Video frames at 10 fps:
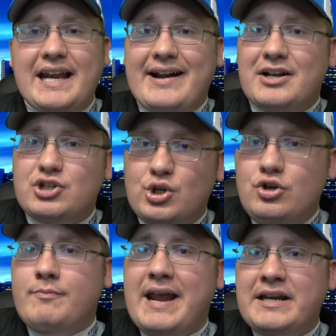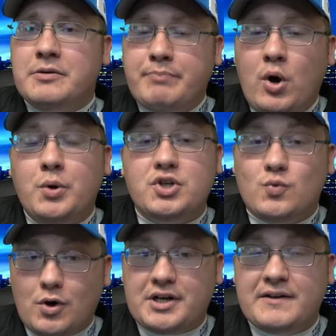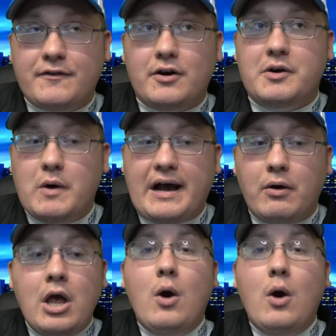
on 2 main components working very well.